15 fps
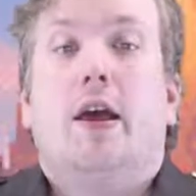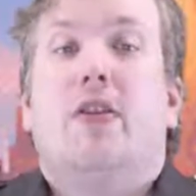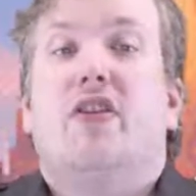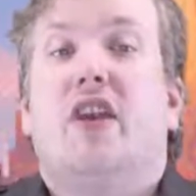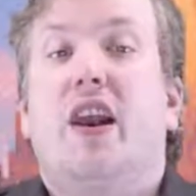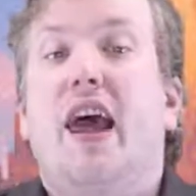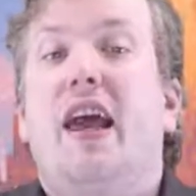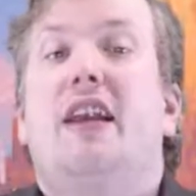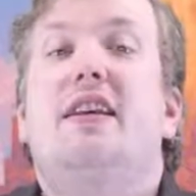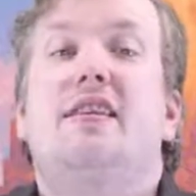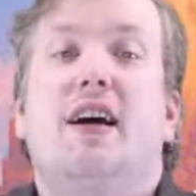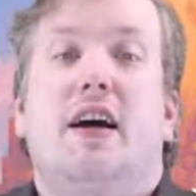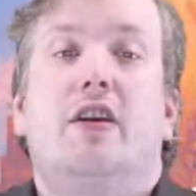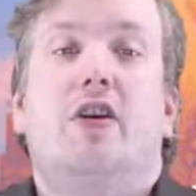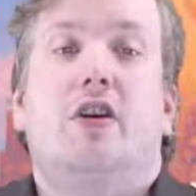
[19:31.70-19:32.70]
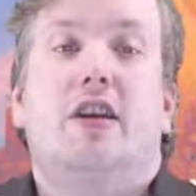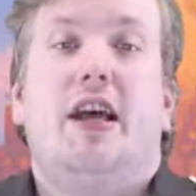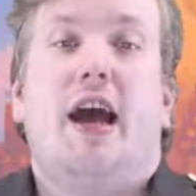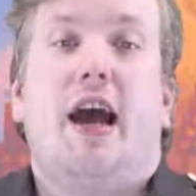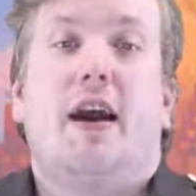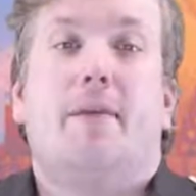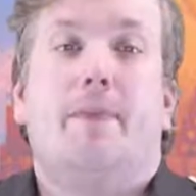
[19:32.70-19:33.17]
The land is under
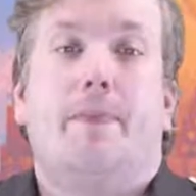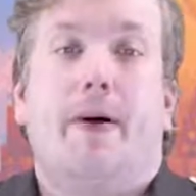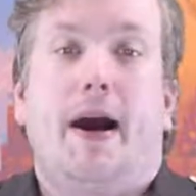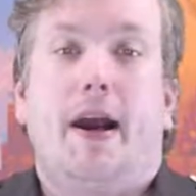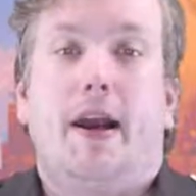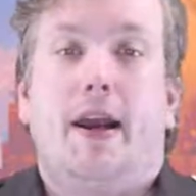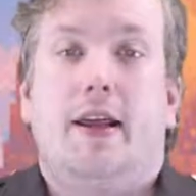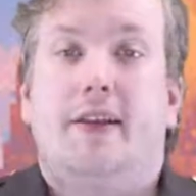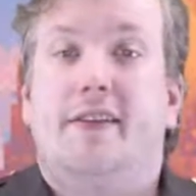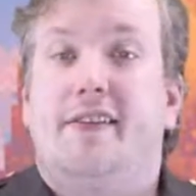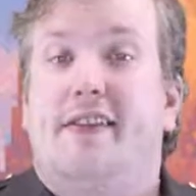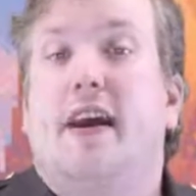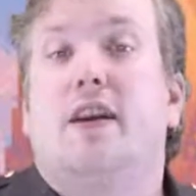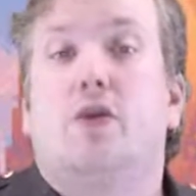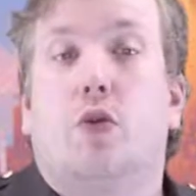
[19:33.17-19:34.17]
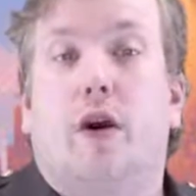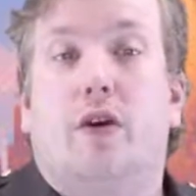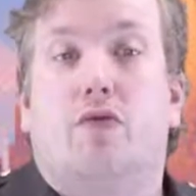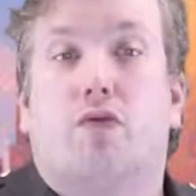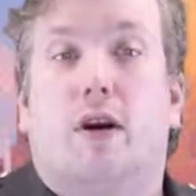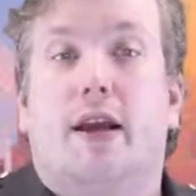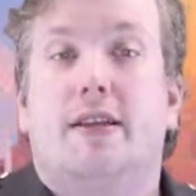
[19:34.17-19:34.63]
attack by an
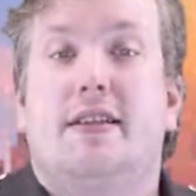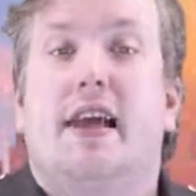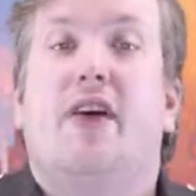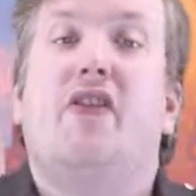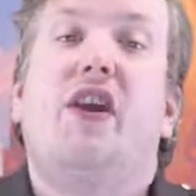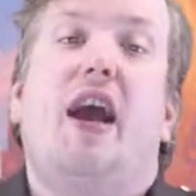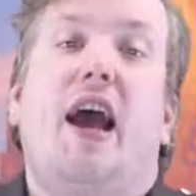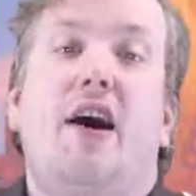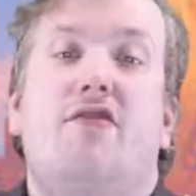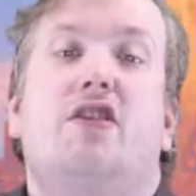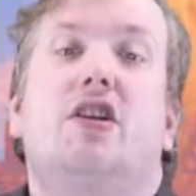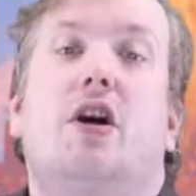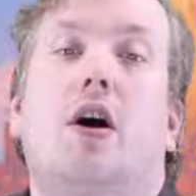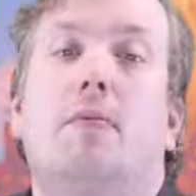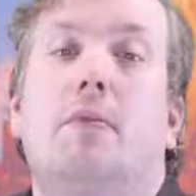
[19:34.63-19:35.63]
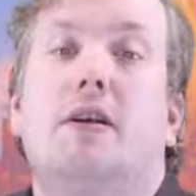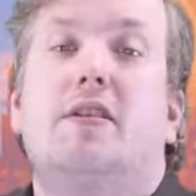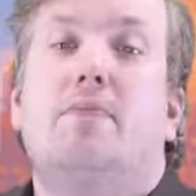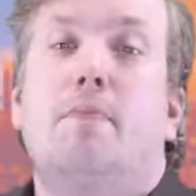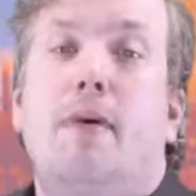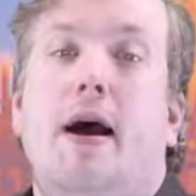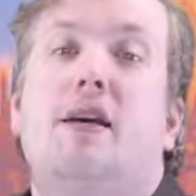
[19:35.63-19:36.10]
insectoid race, and the Avatar must
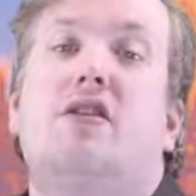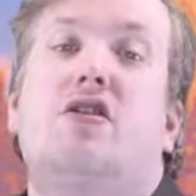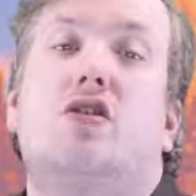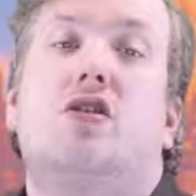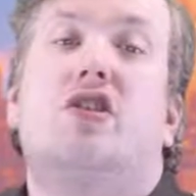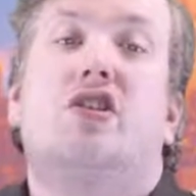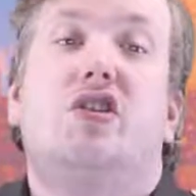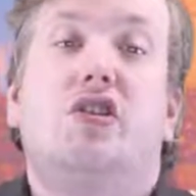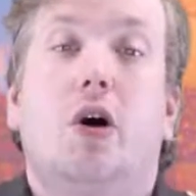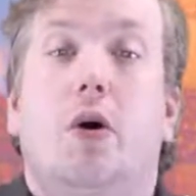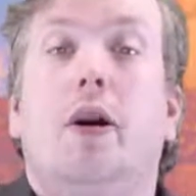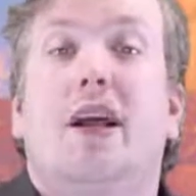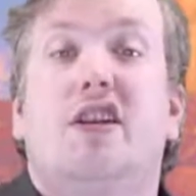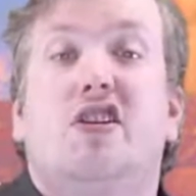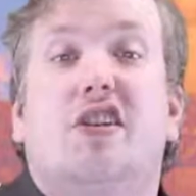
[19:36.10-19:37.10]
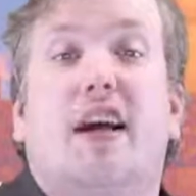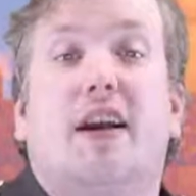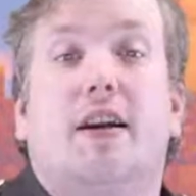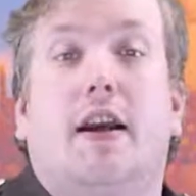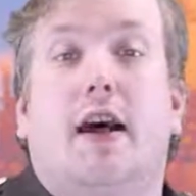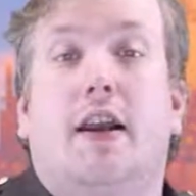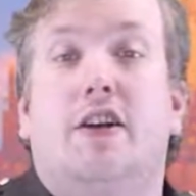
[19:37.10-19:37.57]
master Stone Age
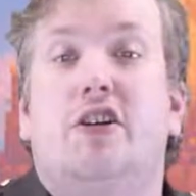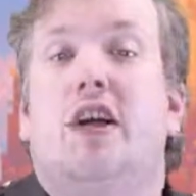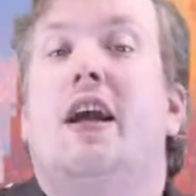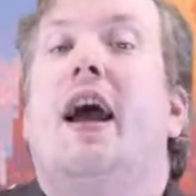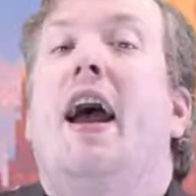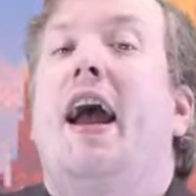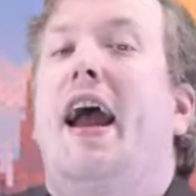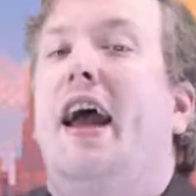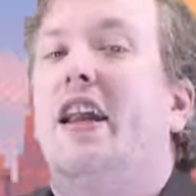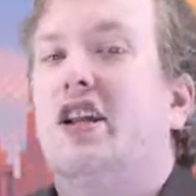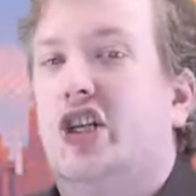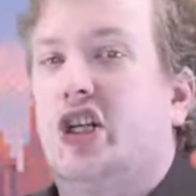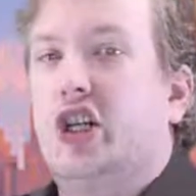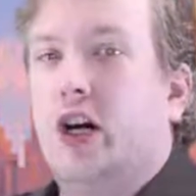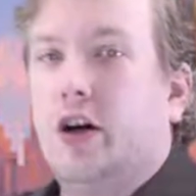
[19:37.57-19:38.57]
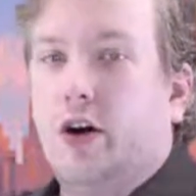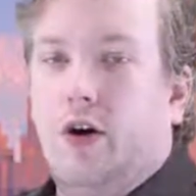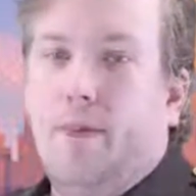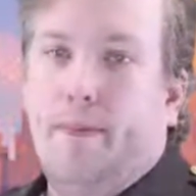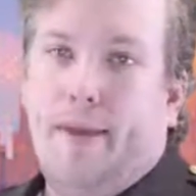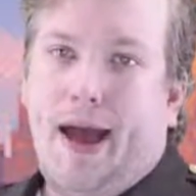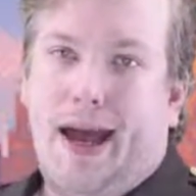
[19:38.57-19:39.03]
technology and jungle
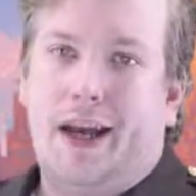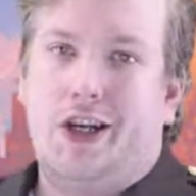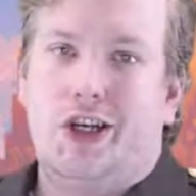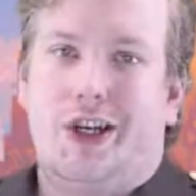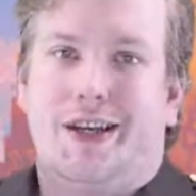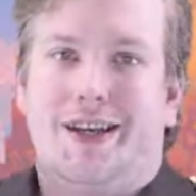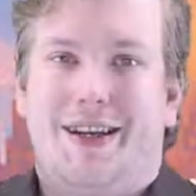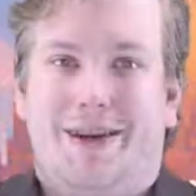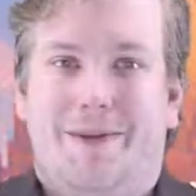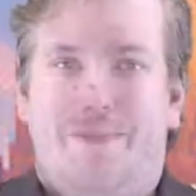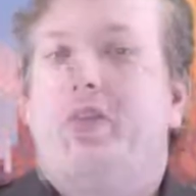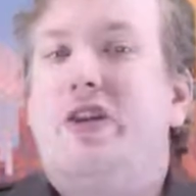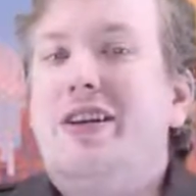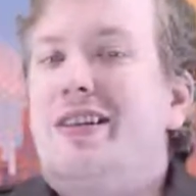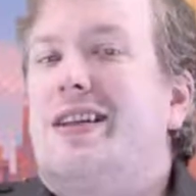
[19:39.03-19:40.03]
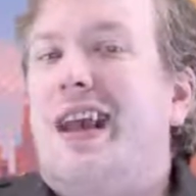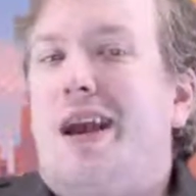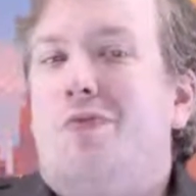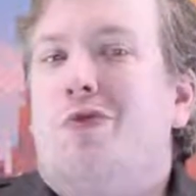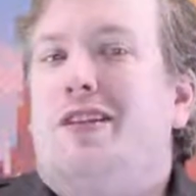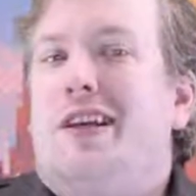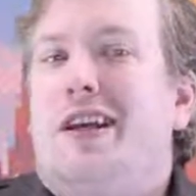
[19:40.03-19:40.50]
magic. This
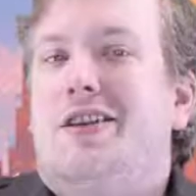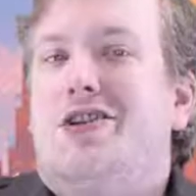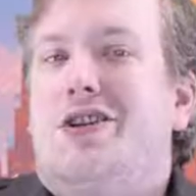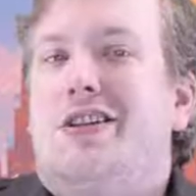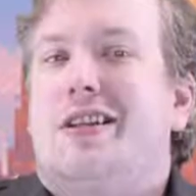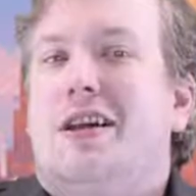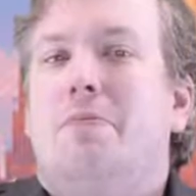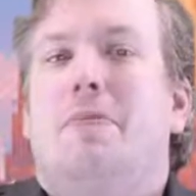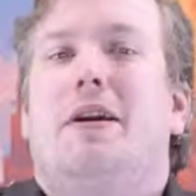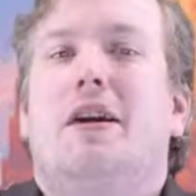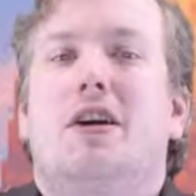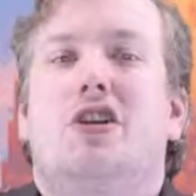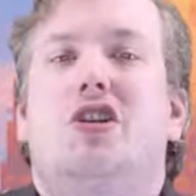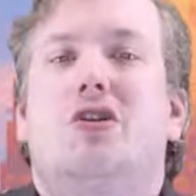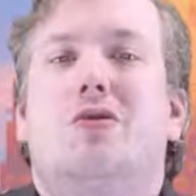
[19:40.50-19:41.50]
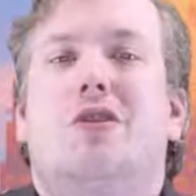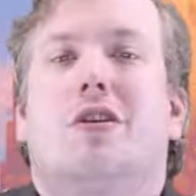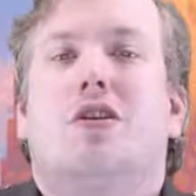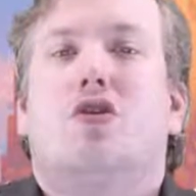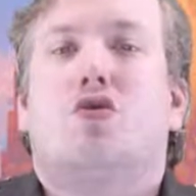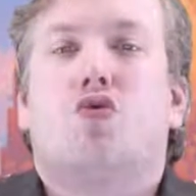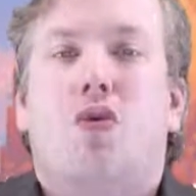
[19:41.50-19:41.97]
game was interesting because you
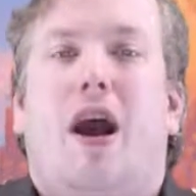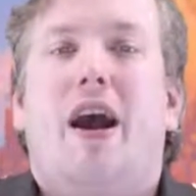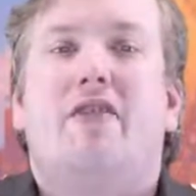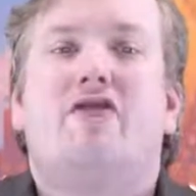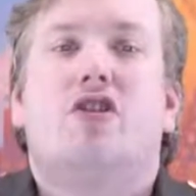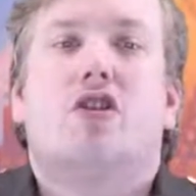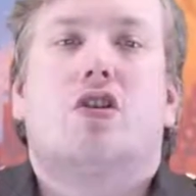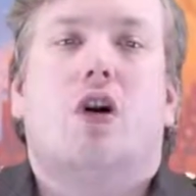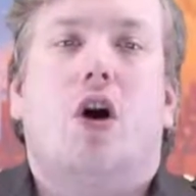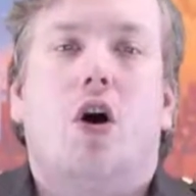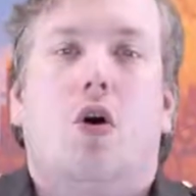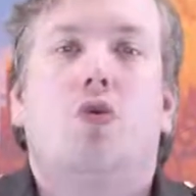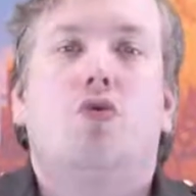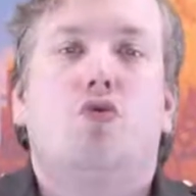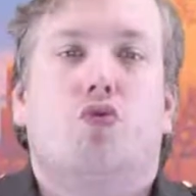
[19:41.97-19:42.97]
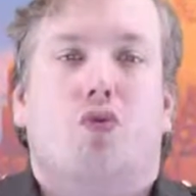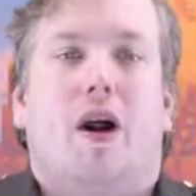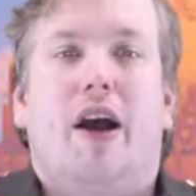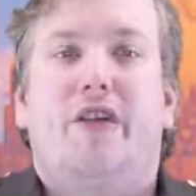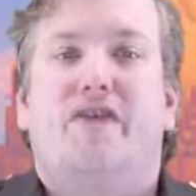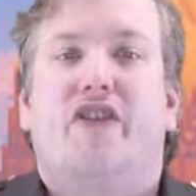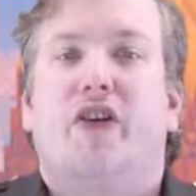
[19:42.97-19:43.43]
could craft your own
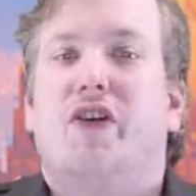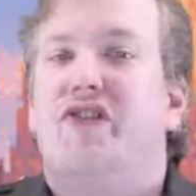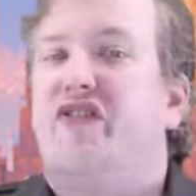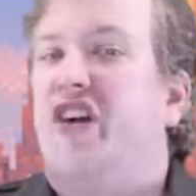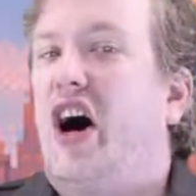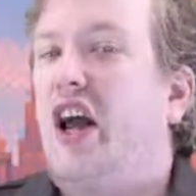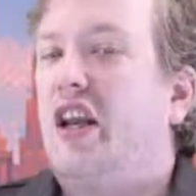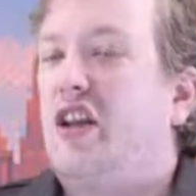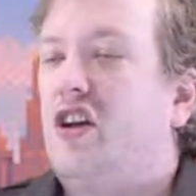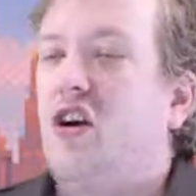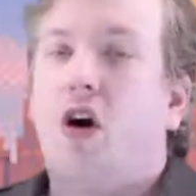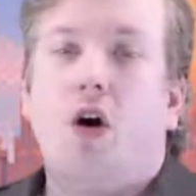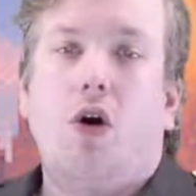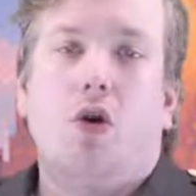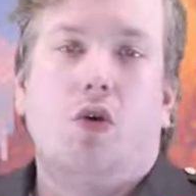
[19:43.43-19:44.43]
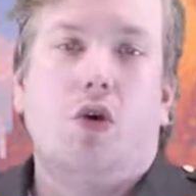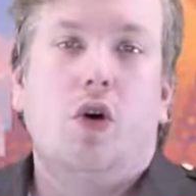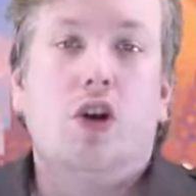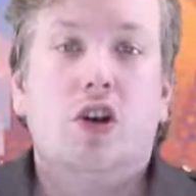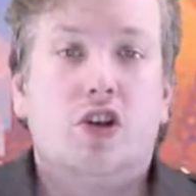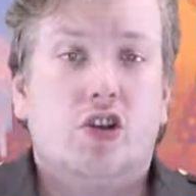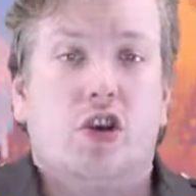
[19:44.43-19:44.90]
rifle, find coal,
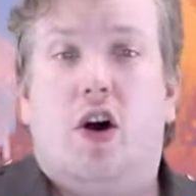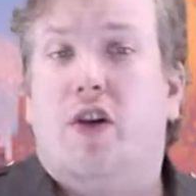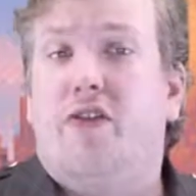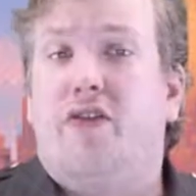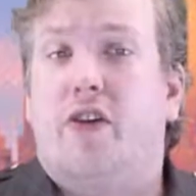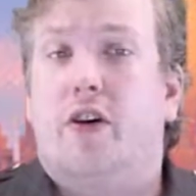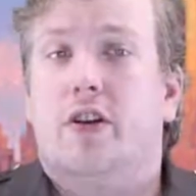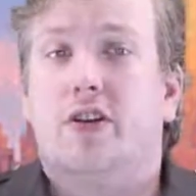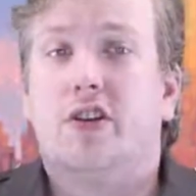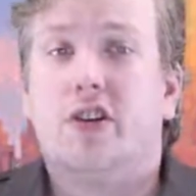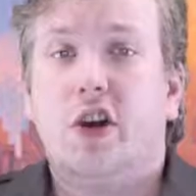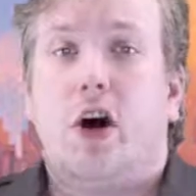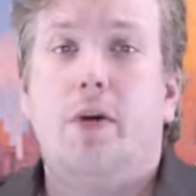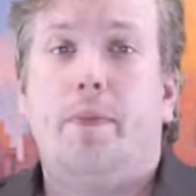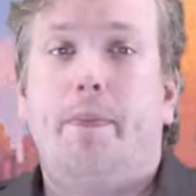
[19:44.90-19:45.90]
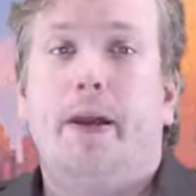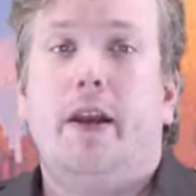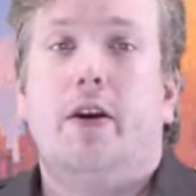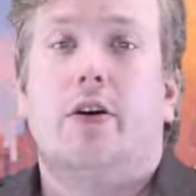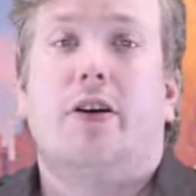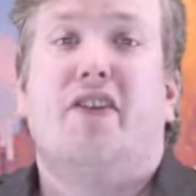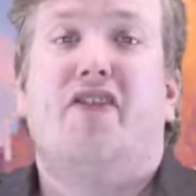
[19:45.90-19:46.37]
sulfur, and
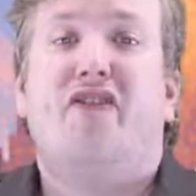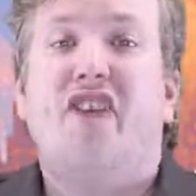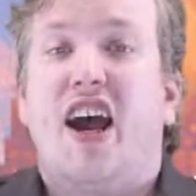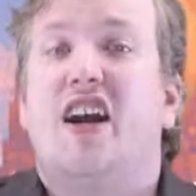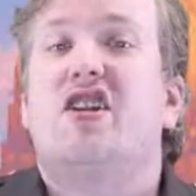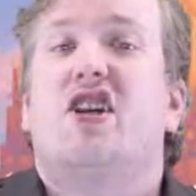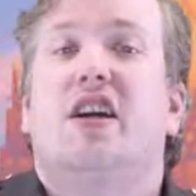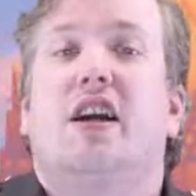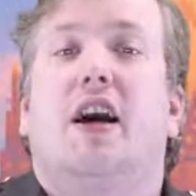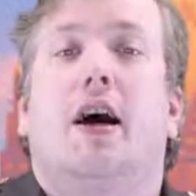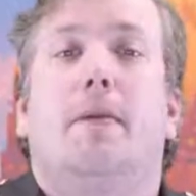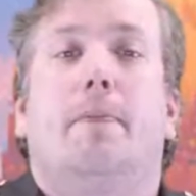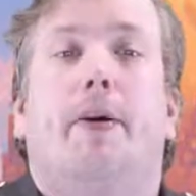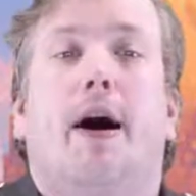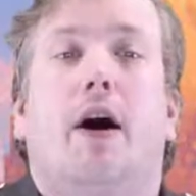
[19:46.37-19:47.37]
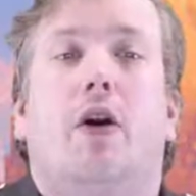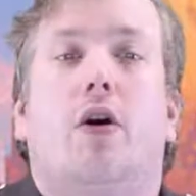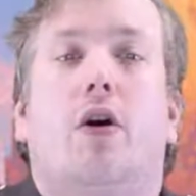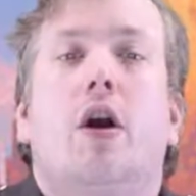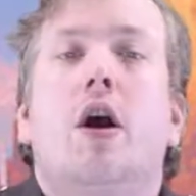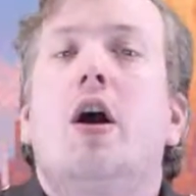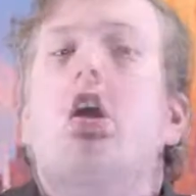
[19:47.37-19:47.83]
saltpeter to fashion gunpowder.